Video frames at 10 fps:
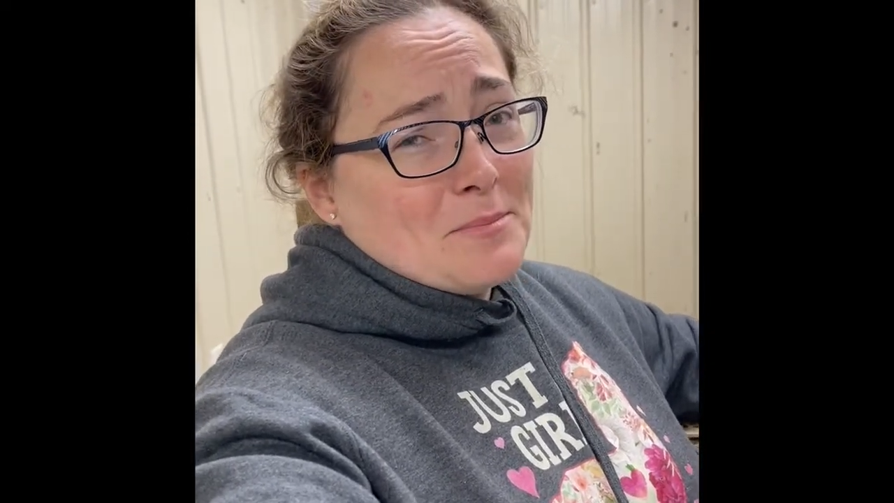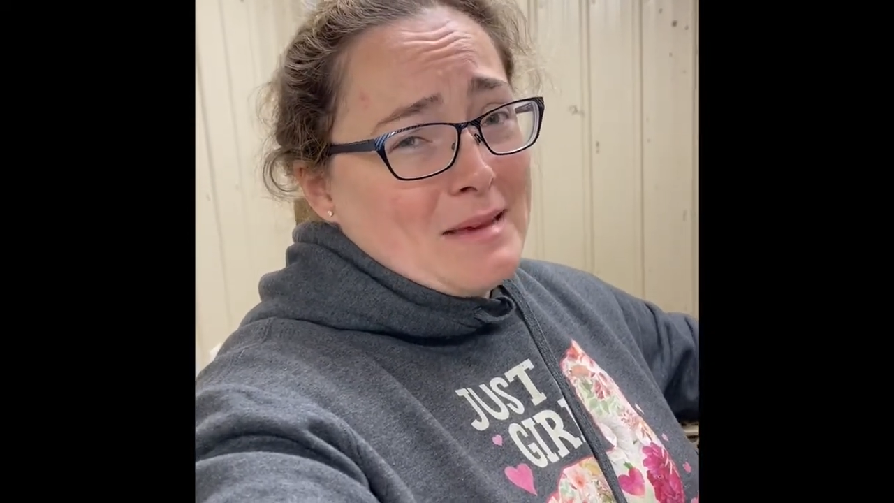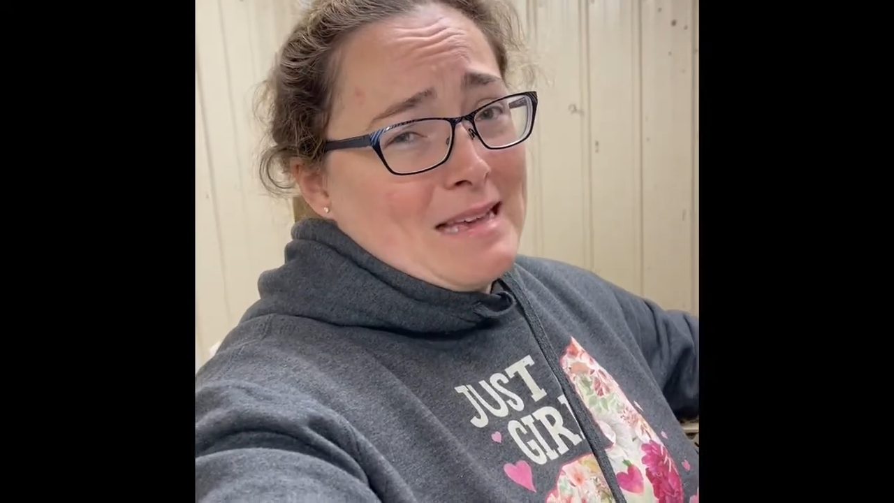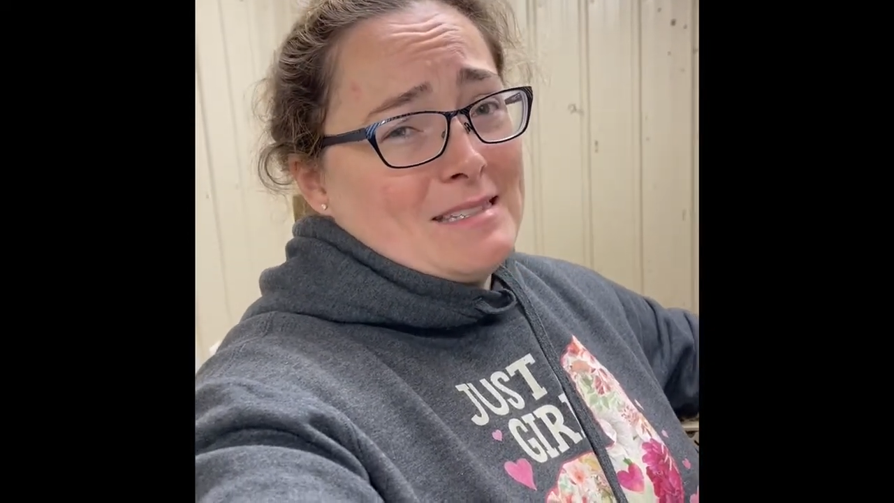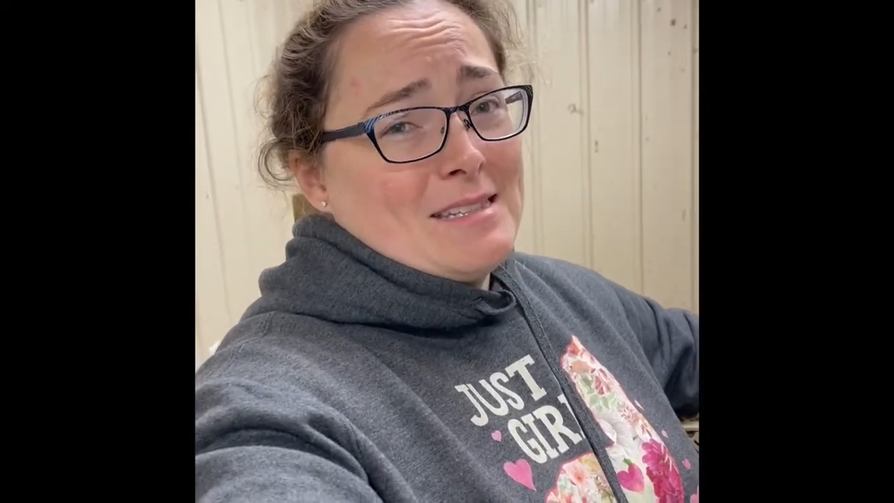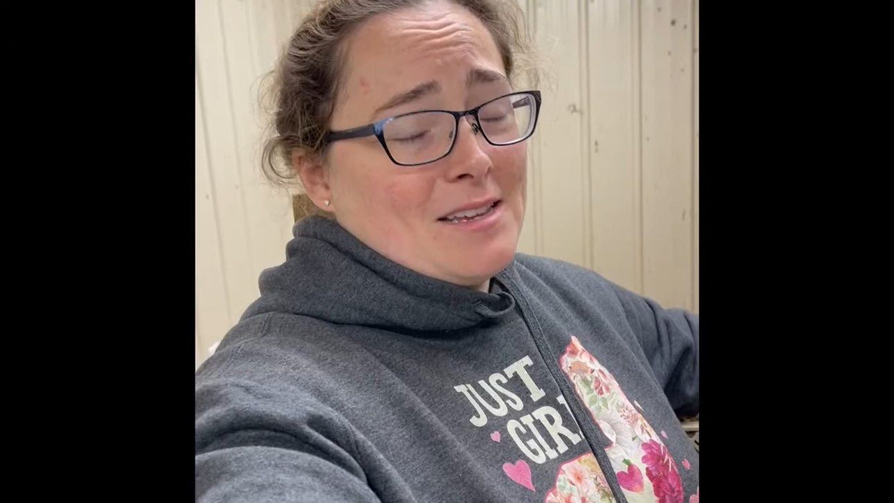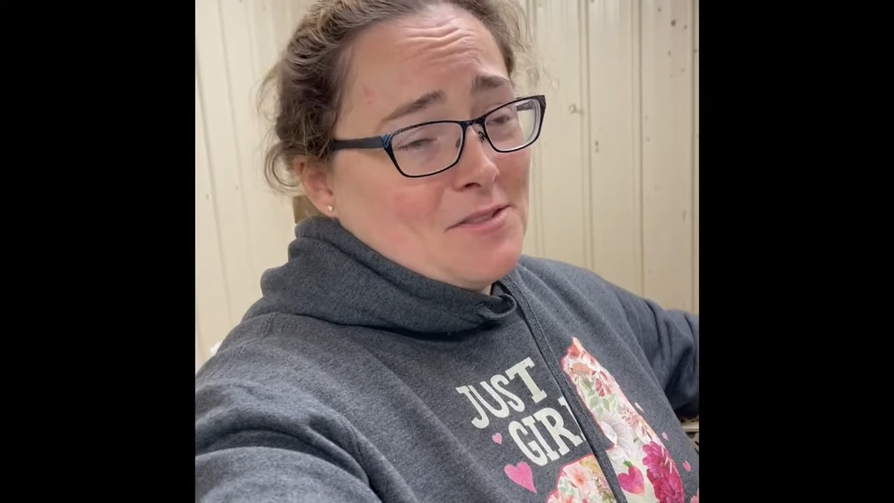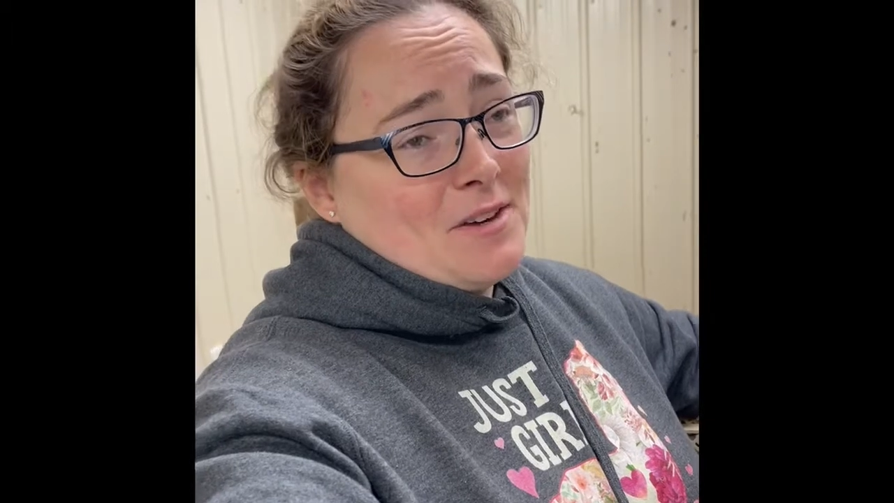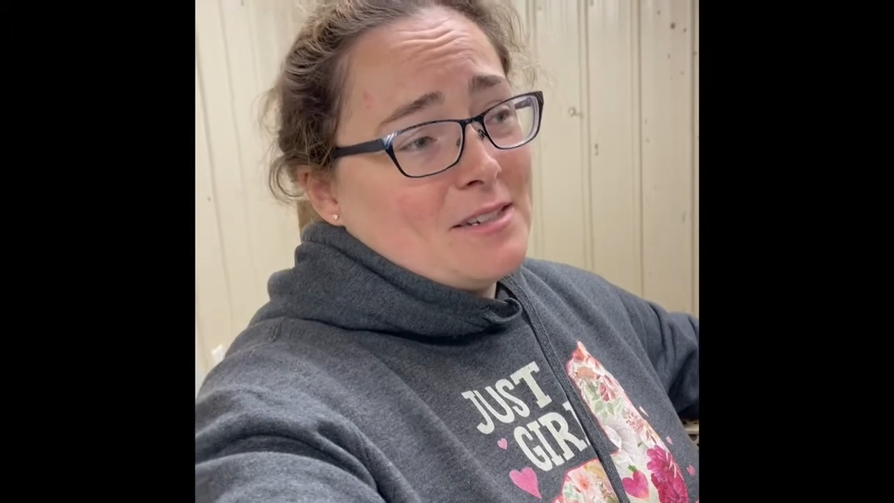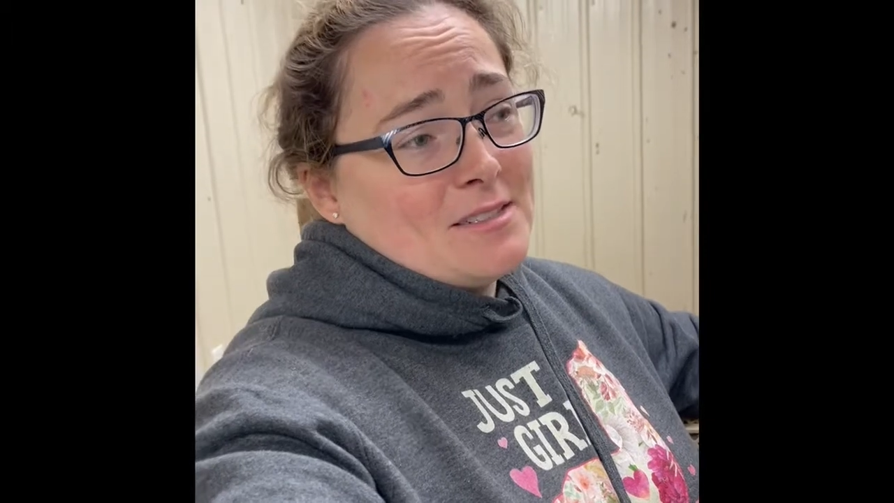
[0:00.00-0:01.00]
mess that
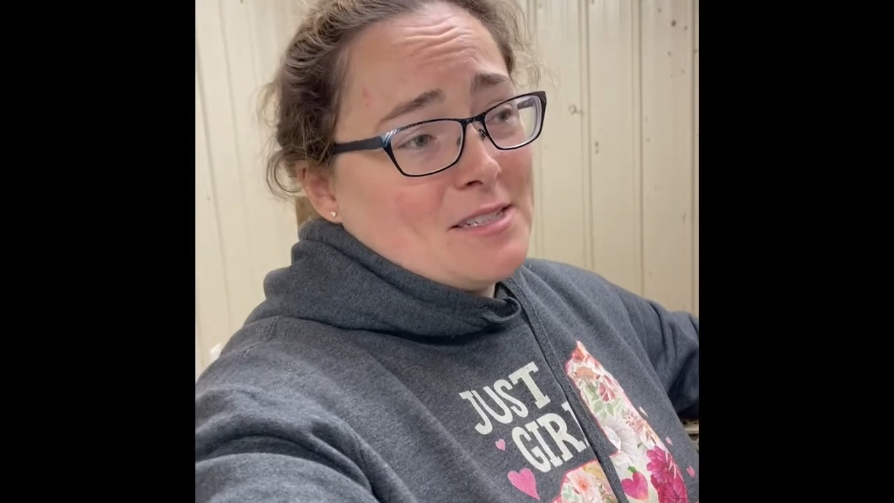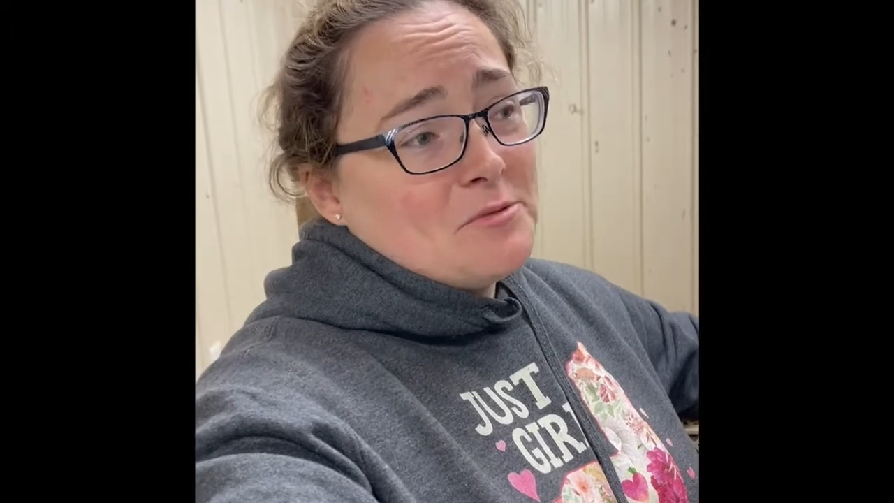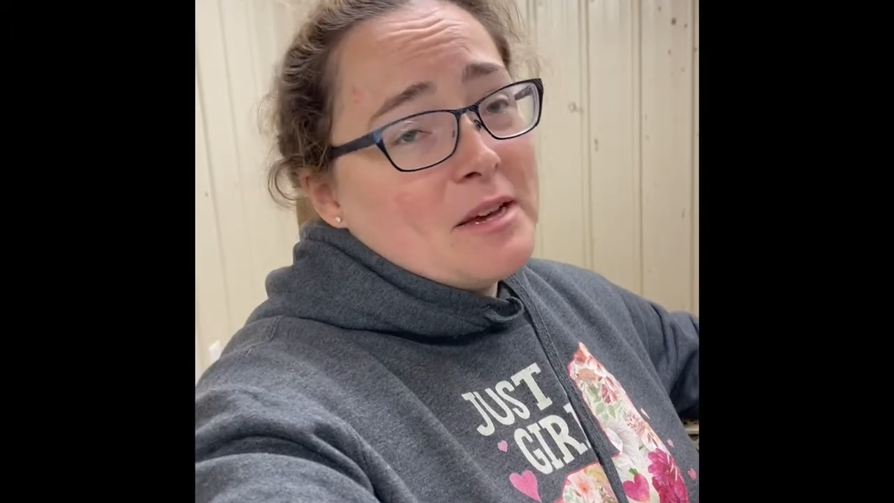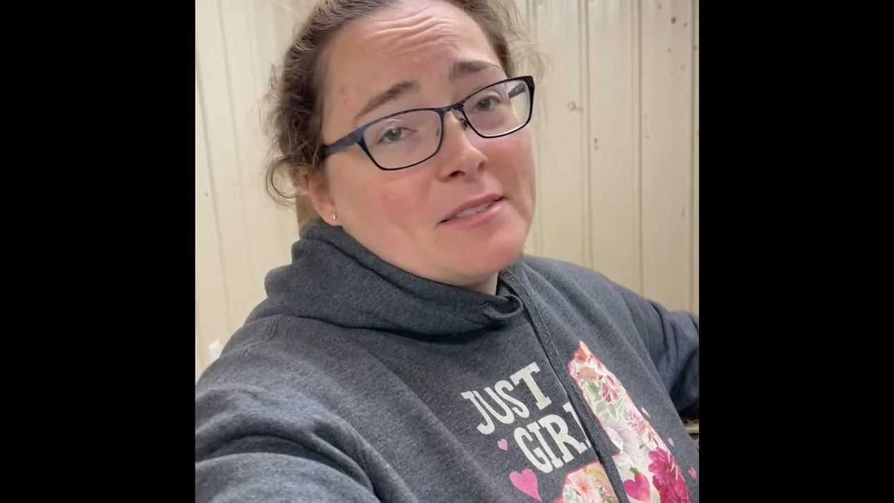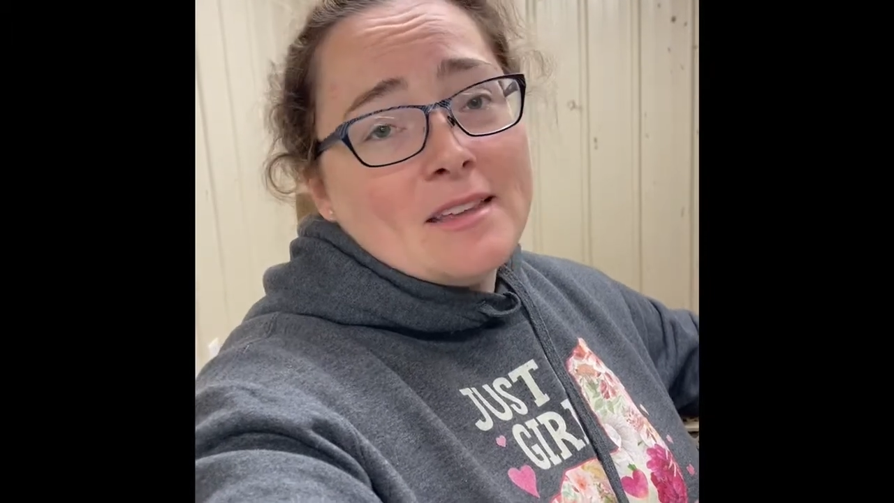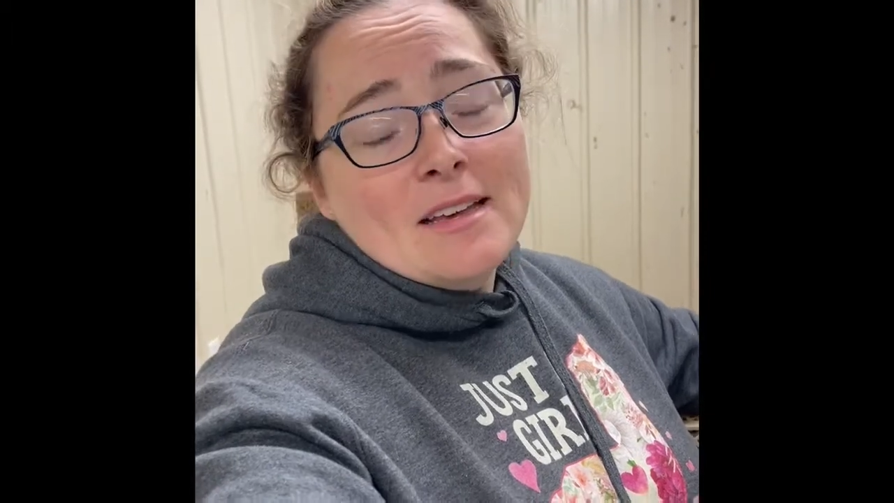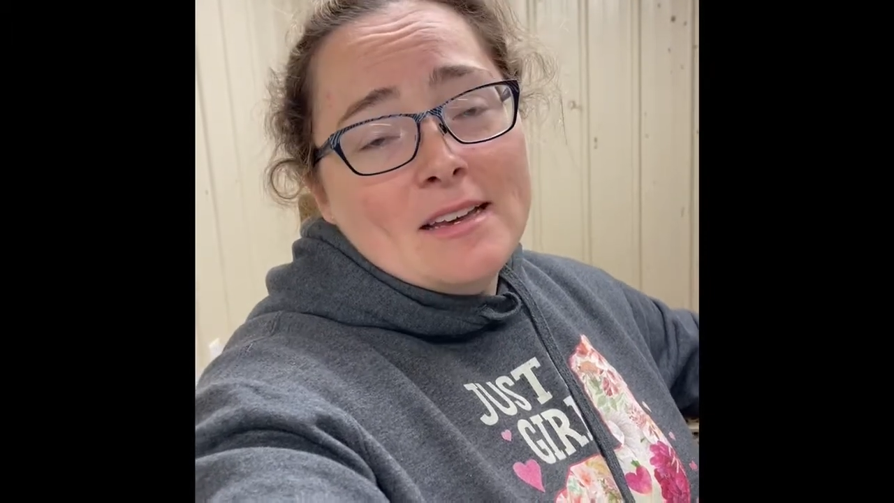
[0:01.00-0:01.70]
you've got to deal with.